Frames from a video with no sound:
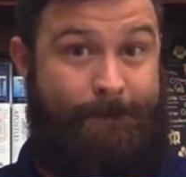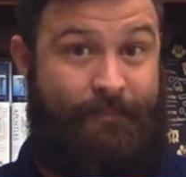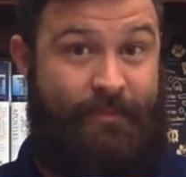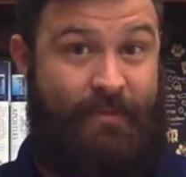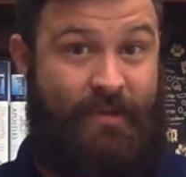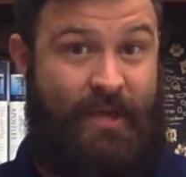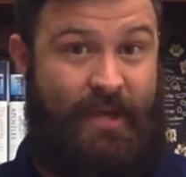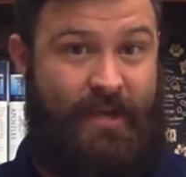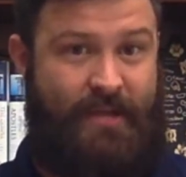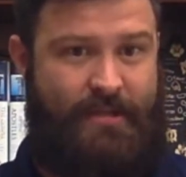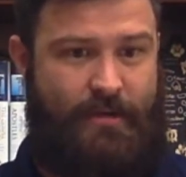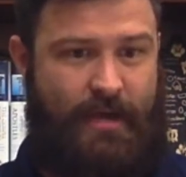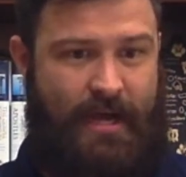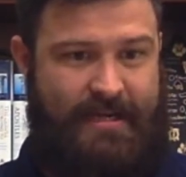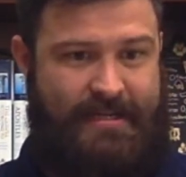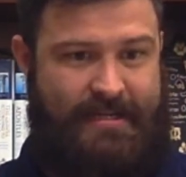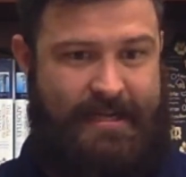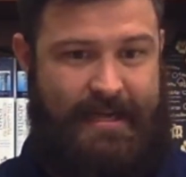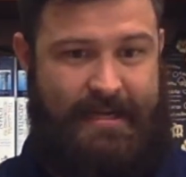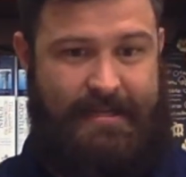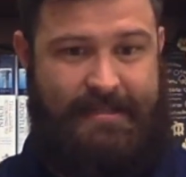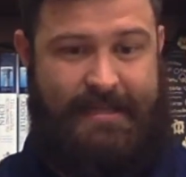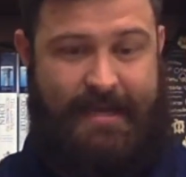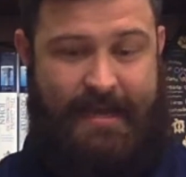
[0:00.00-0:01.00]
Okay, so I
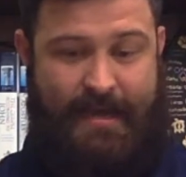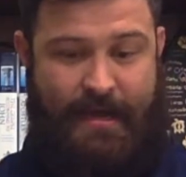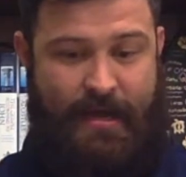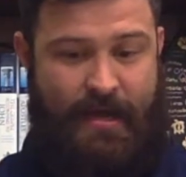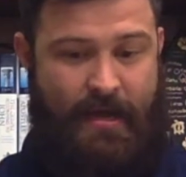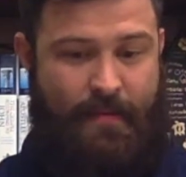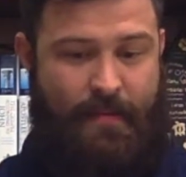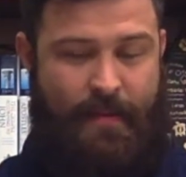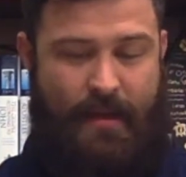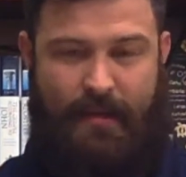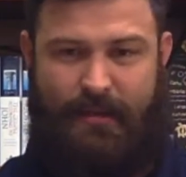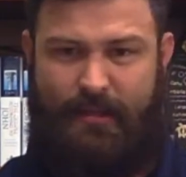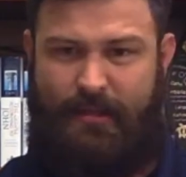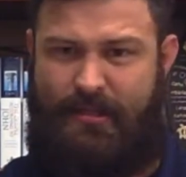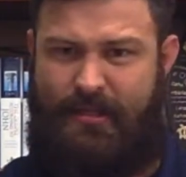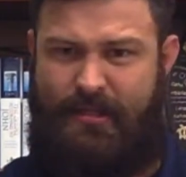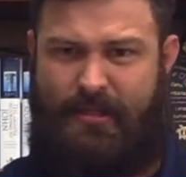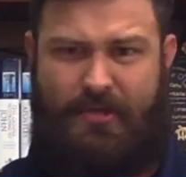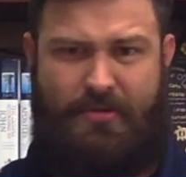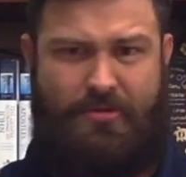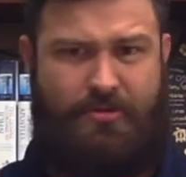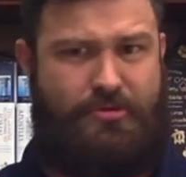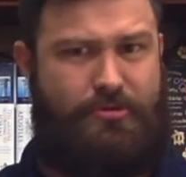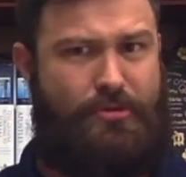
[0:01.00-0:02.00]
take time, I look at
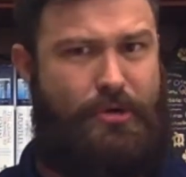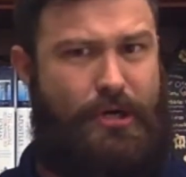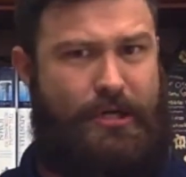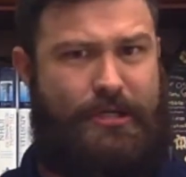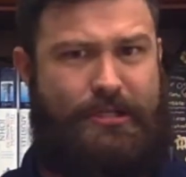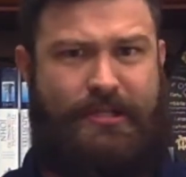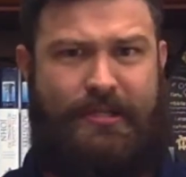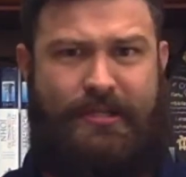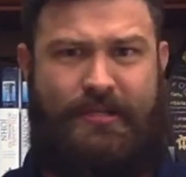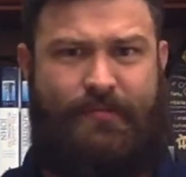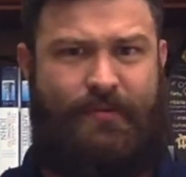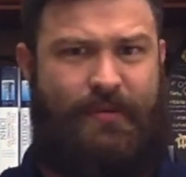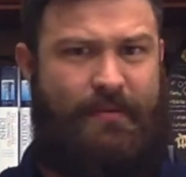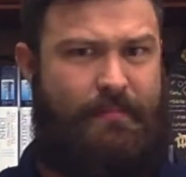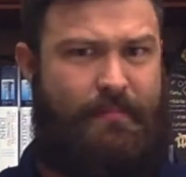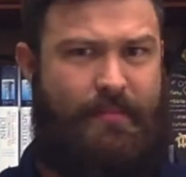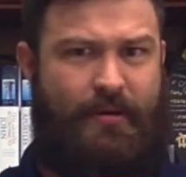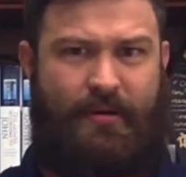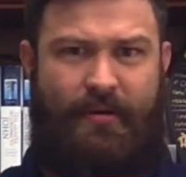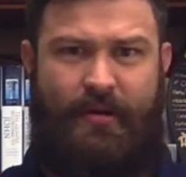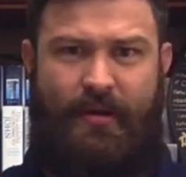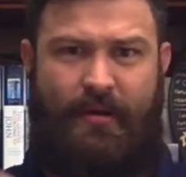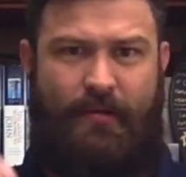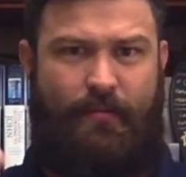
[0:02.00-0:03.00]
the instructions, we
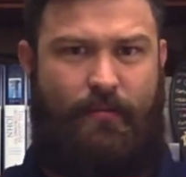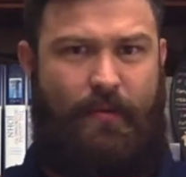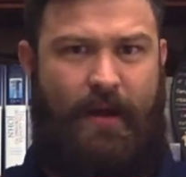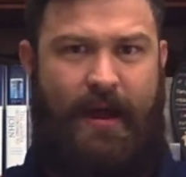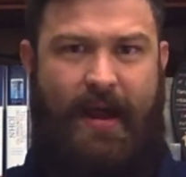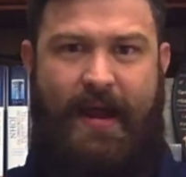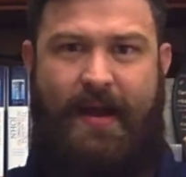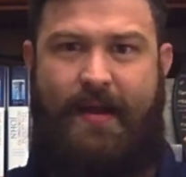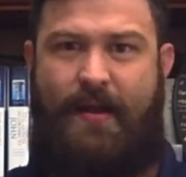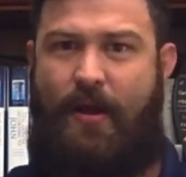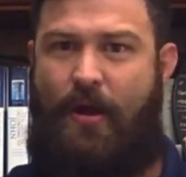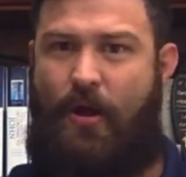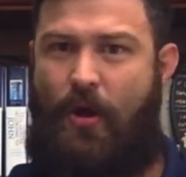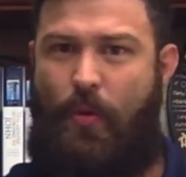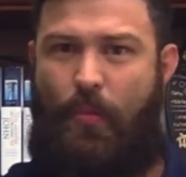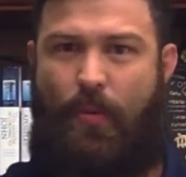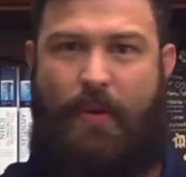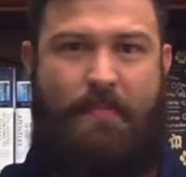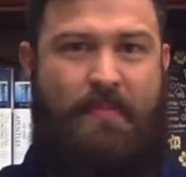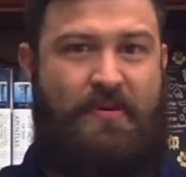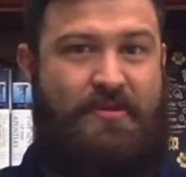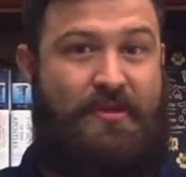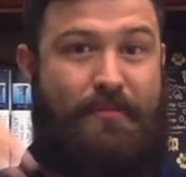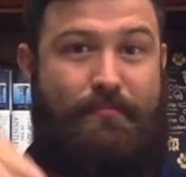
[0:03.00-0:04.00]
build it right, we
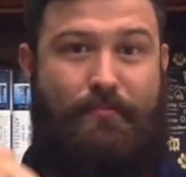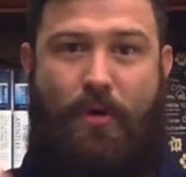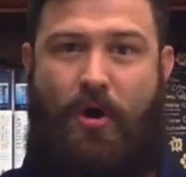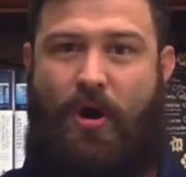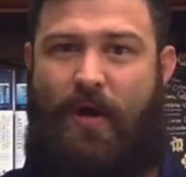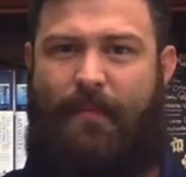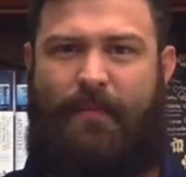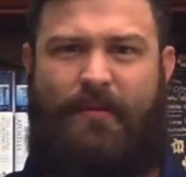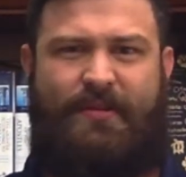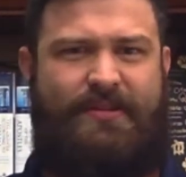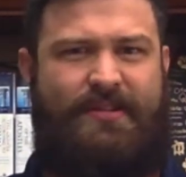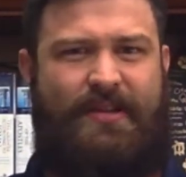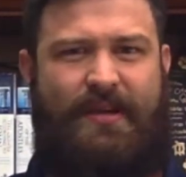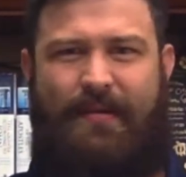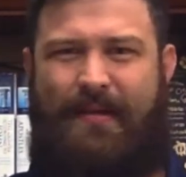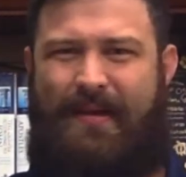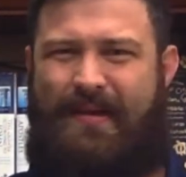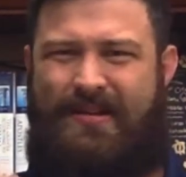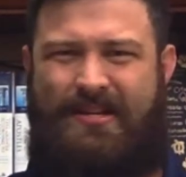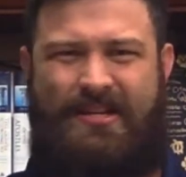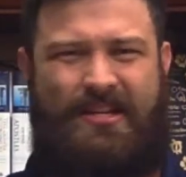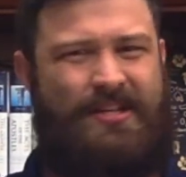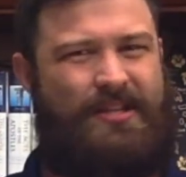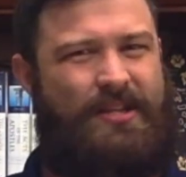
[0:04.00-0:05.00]
put the marbles in,
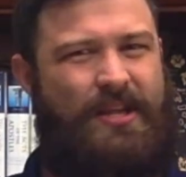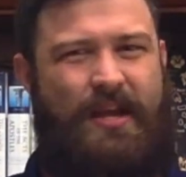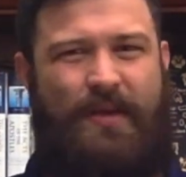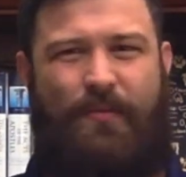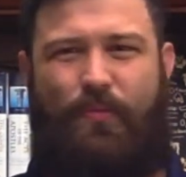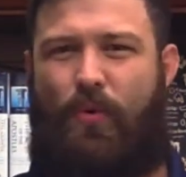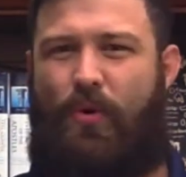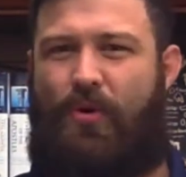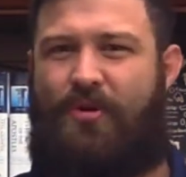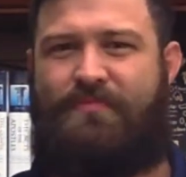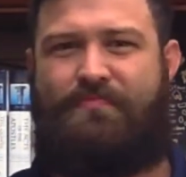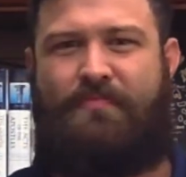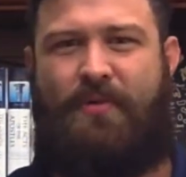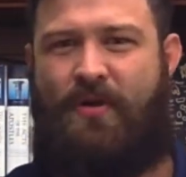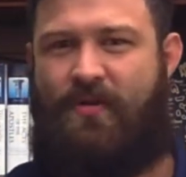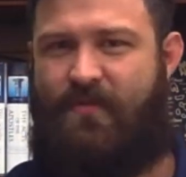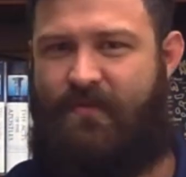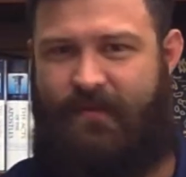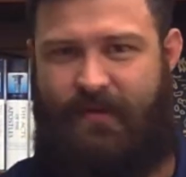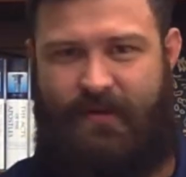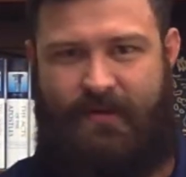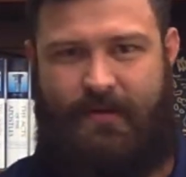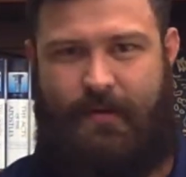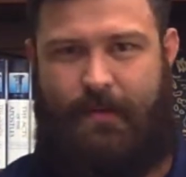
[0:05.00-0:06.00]
it just it works
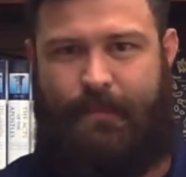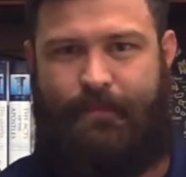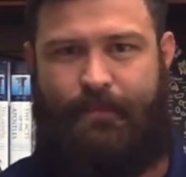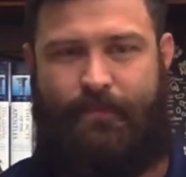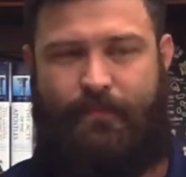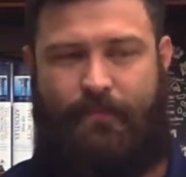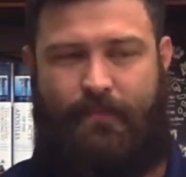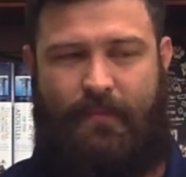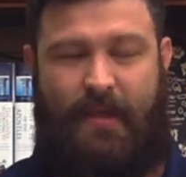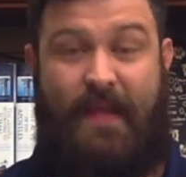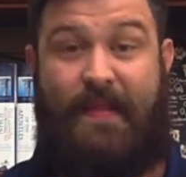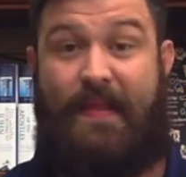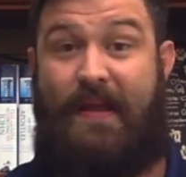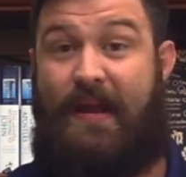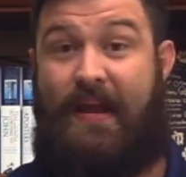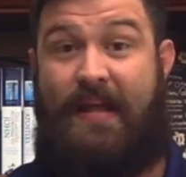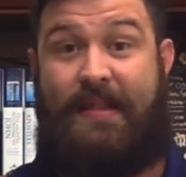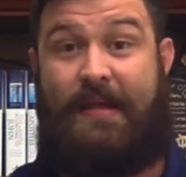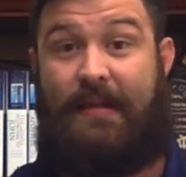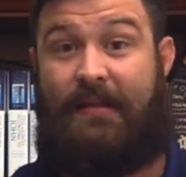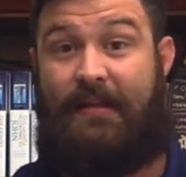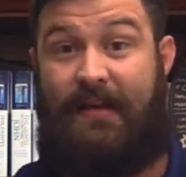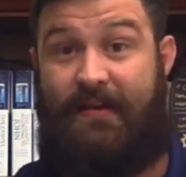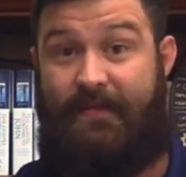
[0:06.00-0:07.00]
perfect, and they, and
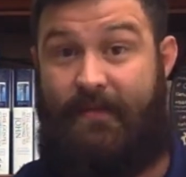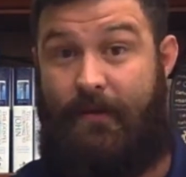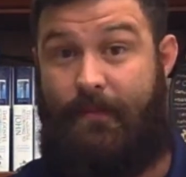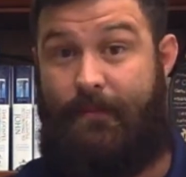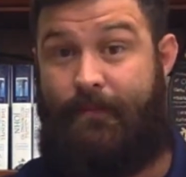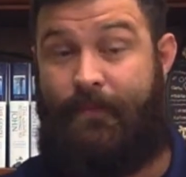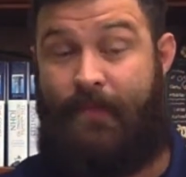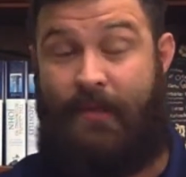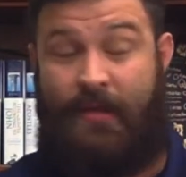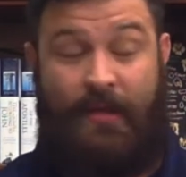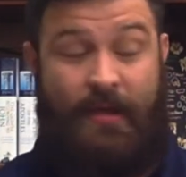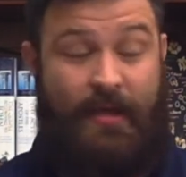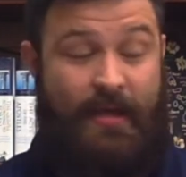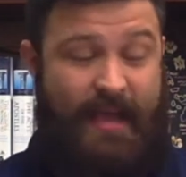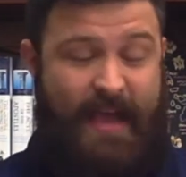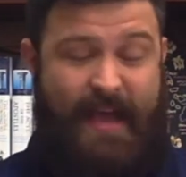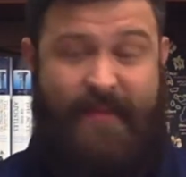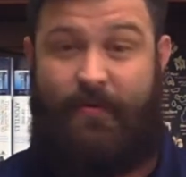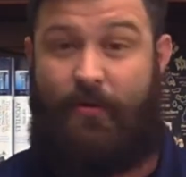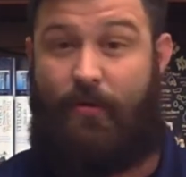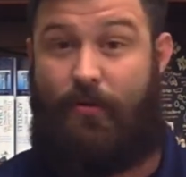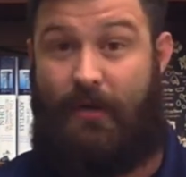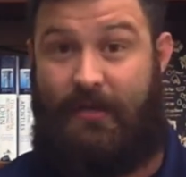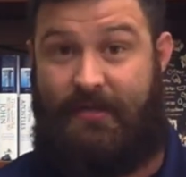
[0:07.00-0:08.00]
they love it,
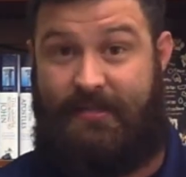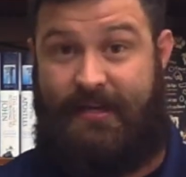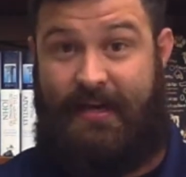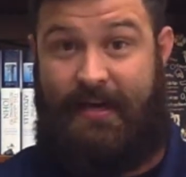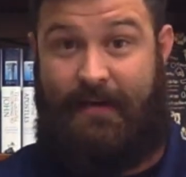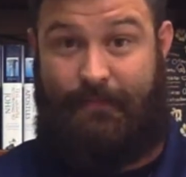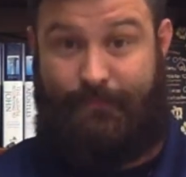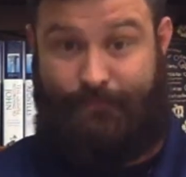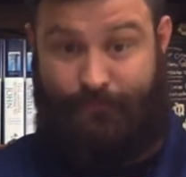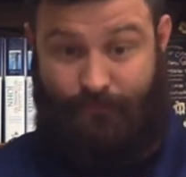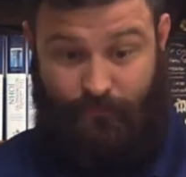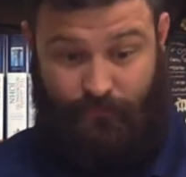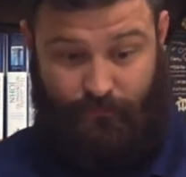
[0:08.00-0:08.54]
having a great time.